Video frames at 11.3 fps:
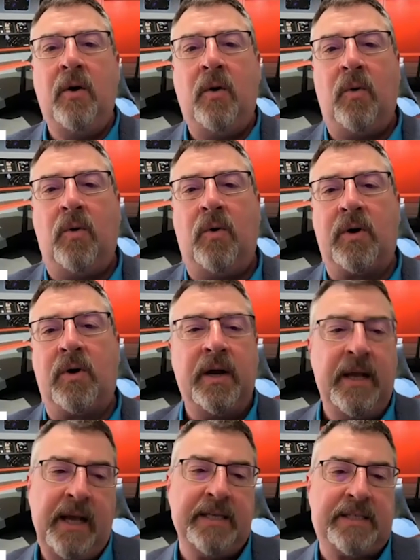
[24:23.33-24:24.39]
Or
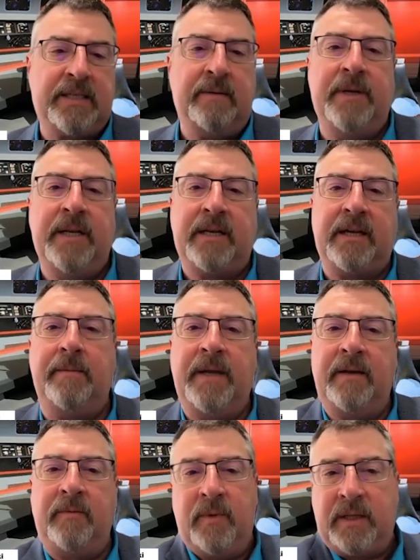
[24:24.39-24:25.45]
has somebody come
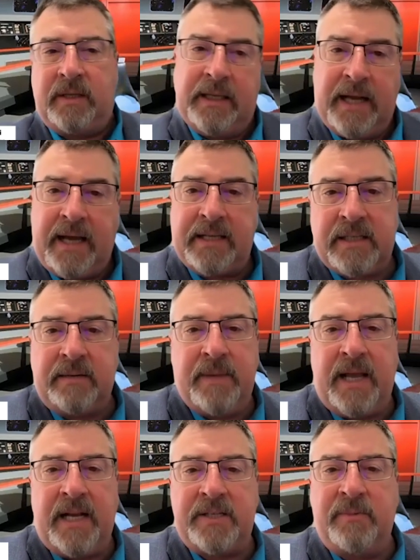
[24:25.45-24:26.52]
in with an asset
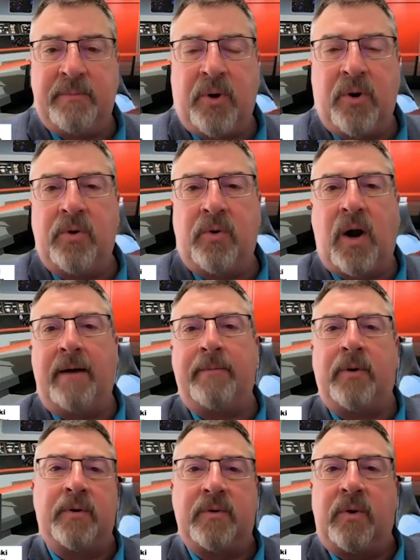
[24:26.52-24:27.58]
management program or,